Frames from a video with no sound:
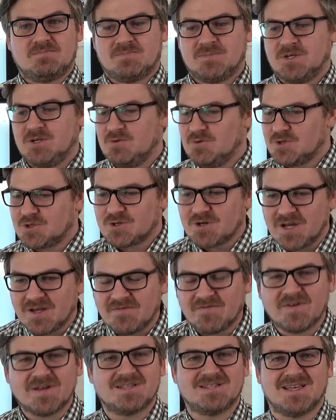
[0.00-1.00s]
You would try
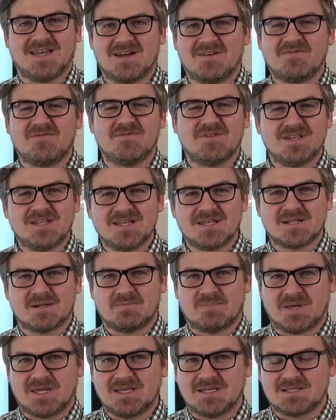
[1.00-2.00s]
and fix every little
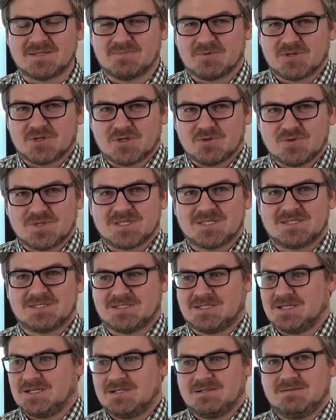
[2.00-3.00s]
piece, but you'd
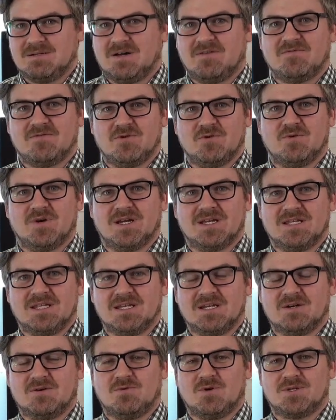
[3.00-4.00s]
still have no
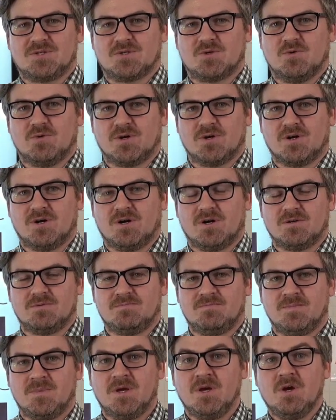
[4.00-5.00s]
idea what's going on.
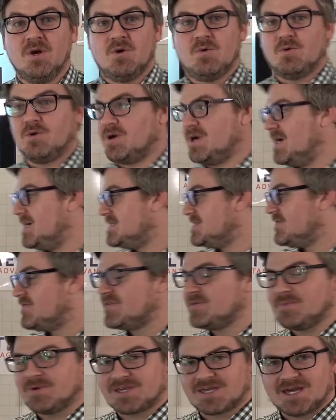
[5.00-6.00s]
Whereas if
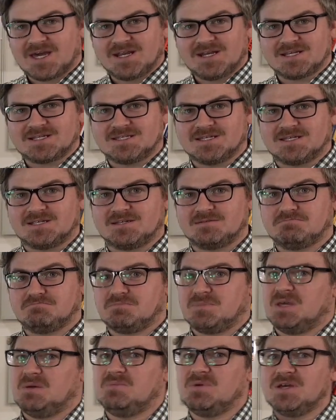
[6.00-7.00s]
the mechanic did it,
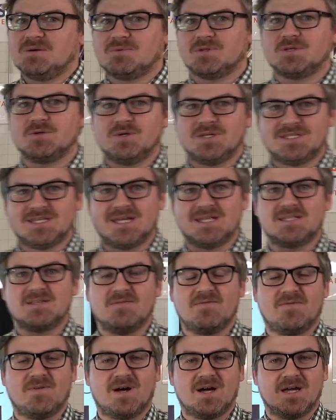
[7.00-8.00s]
they'd be able to
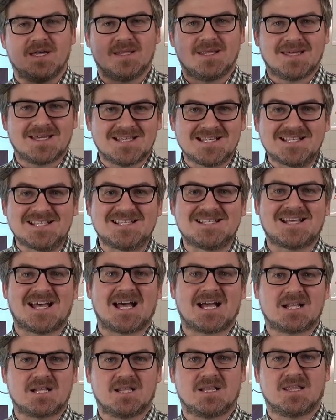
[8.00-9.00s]
identify the
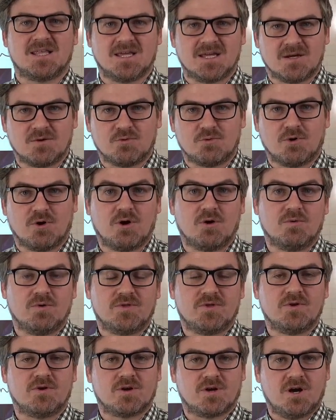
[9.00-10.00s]
exact thing wrong
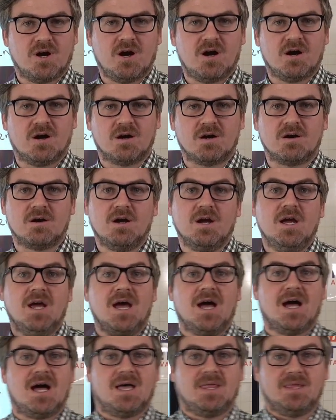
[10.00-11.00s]
with your car,
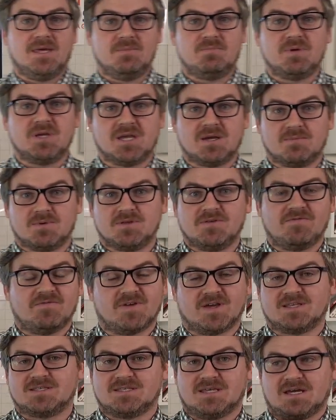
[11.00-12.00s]
and they'd be able to
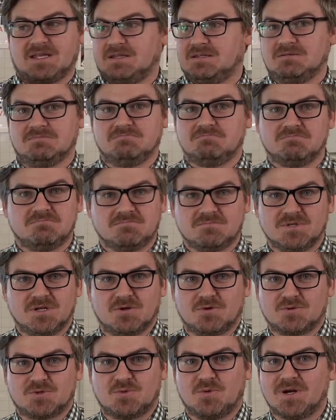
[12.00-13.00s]
fix that in
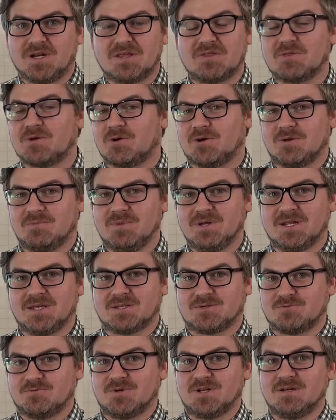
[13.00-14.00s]
20, 30
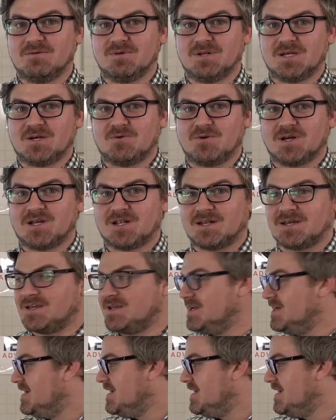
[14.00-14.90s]
minutes really, really quickly.